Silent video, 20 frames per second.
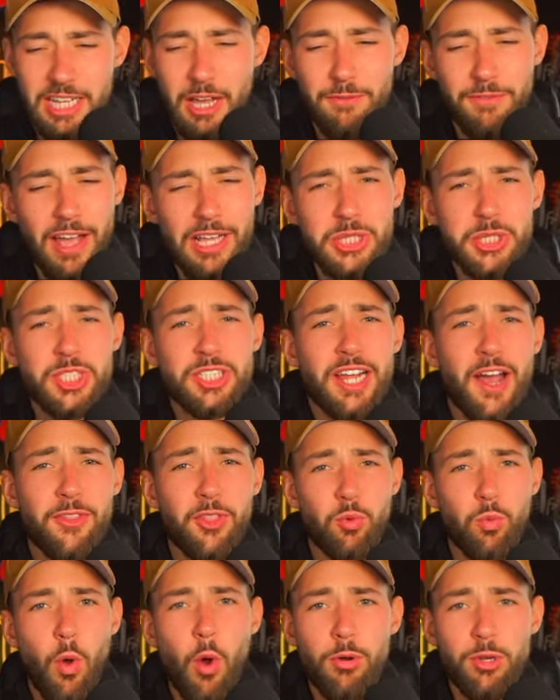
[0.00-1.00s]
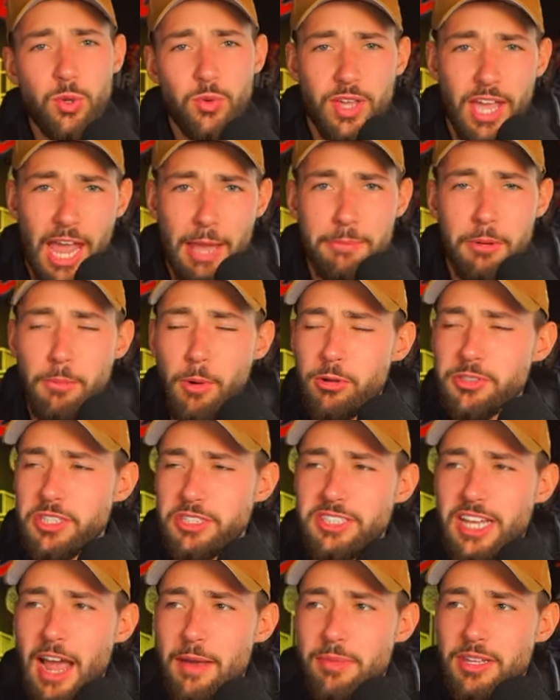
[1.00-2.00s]
Eventually down the road, you can, but most of
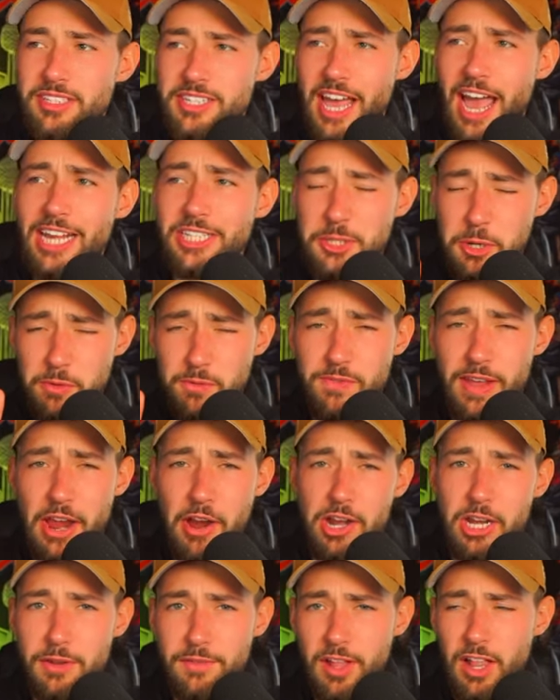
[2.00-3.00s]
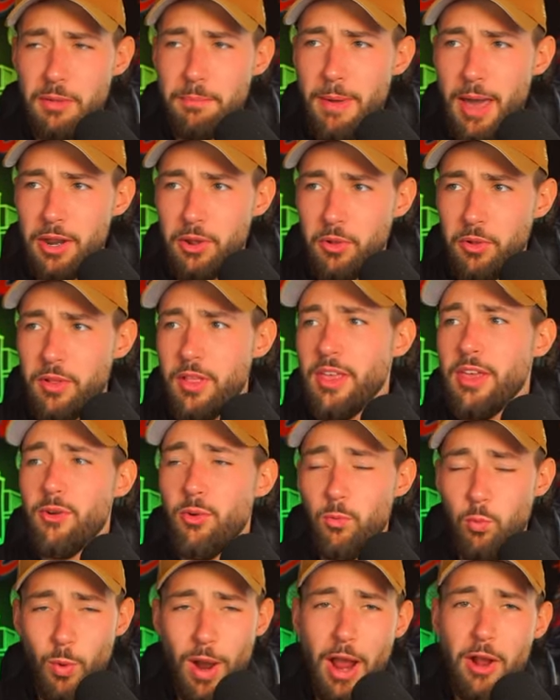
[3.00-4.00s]
the time, these guys are very developmental.
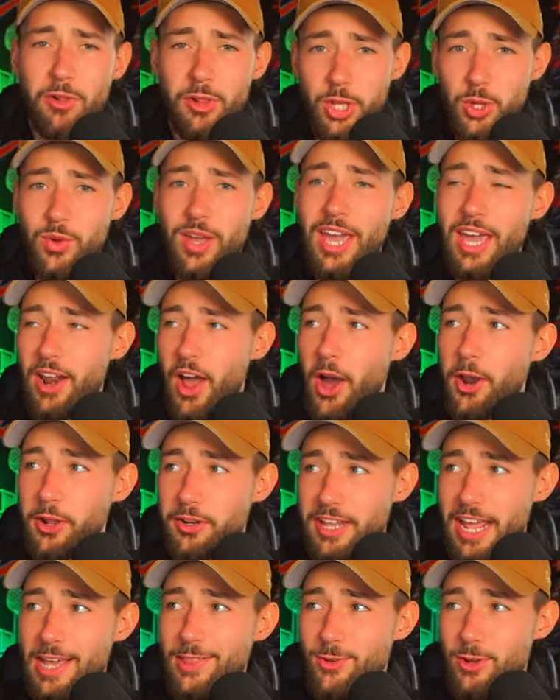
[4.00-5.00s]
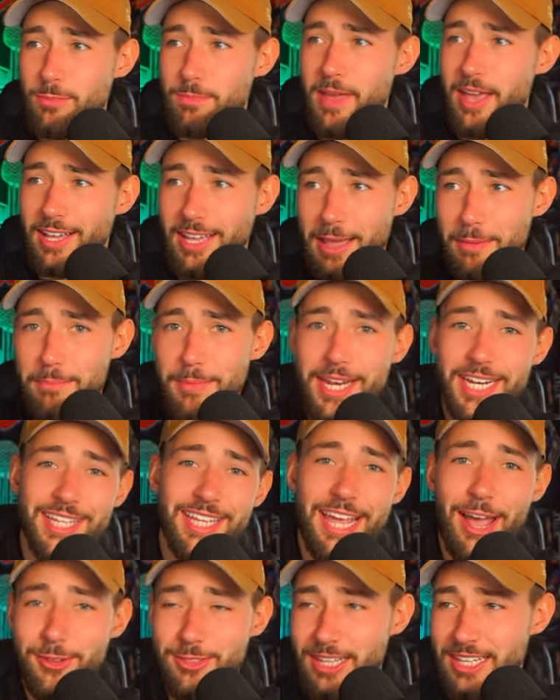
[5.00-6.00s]
Rarely you hit on a day three pick
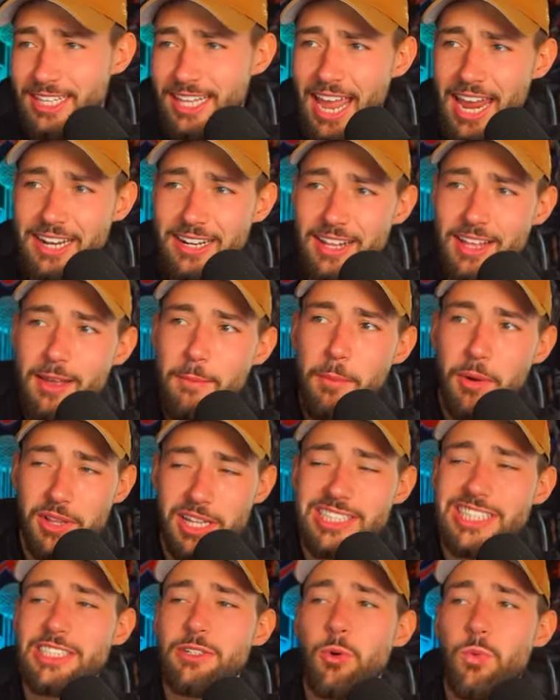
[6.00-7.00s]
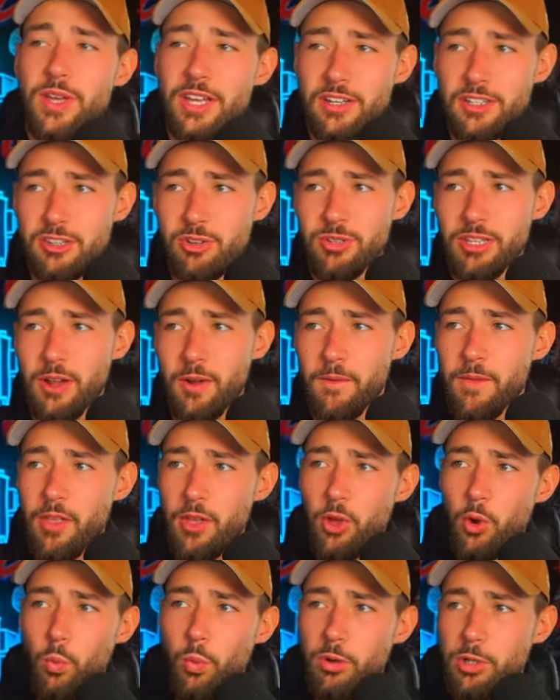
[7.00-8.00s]
immediately out the gate, but let's see what we can do here.
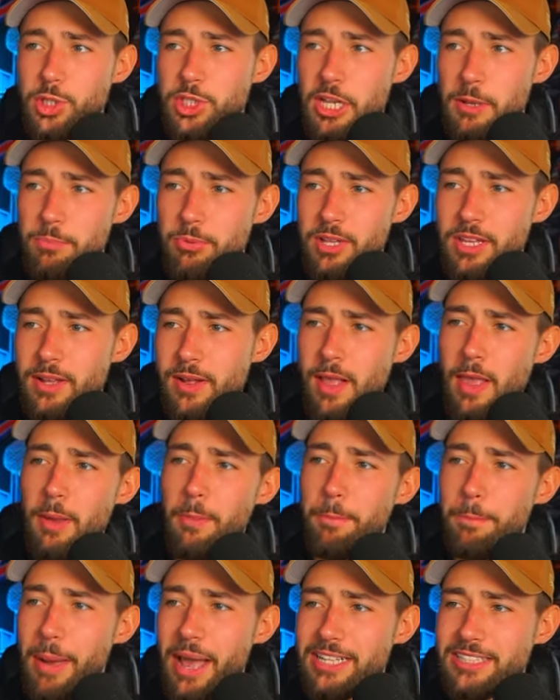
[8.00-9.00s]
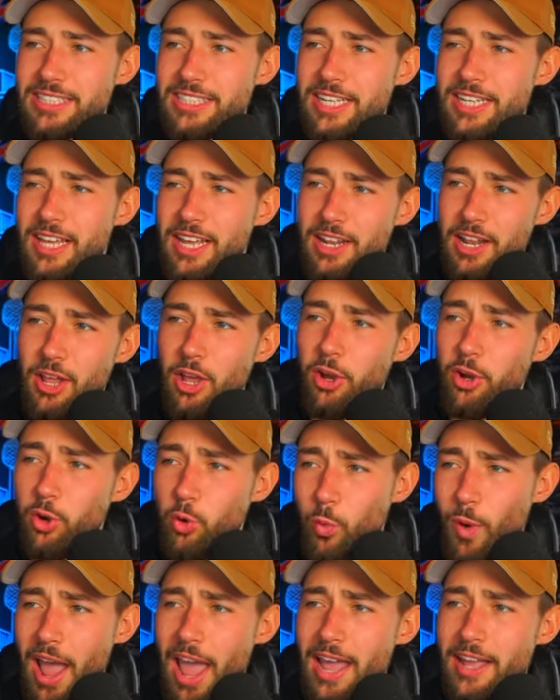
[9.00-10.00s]
Will Shipley, Ben Sinnott,
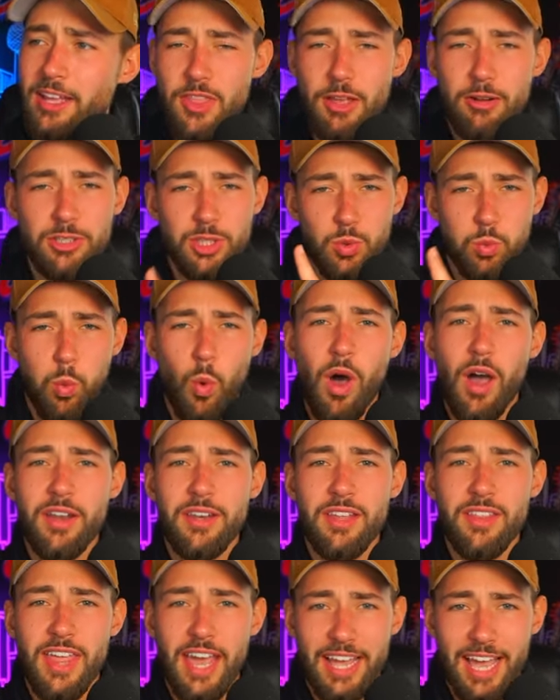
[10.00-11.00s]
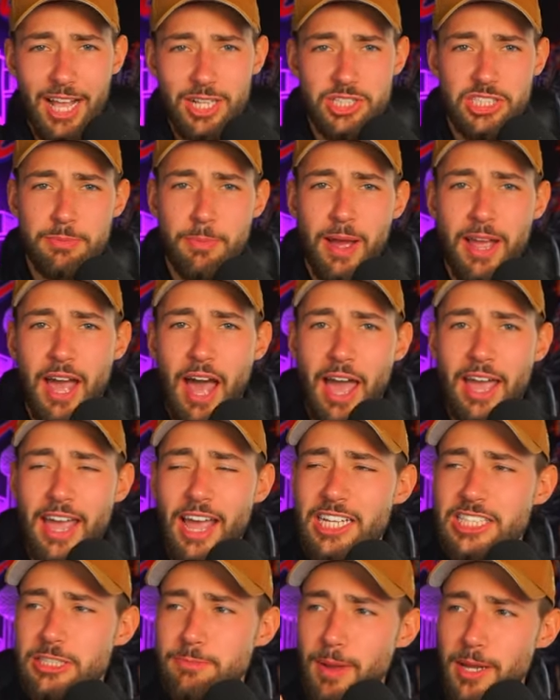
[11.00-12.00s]
Gray. There is one that catches my eye,
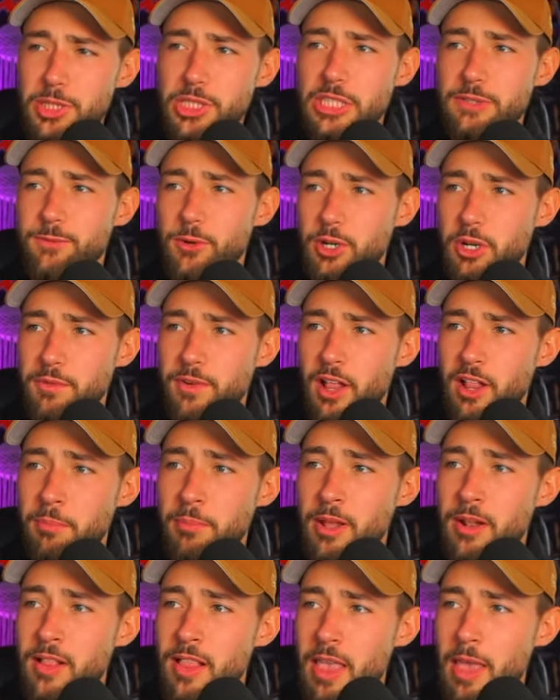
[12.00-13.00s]
especially for development.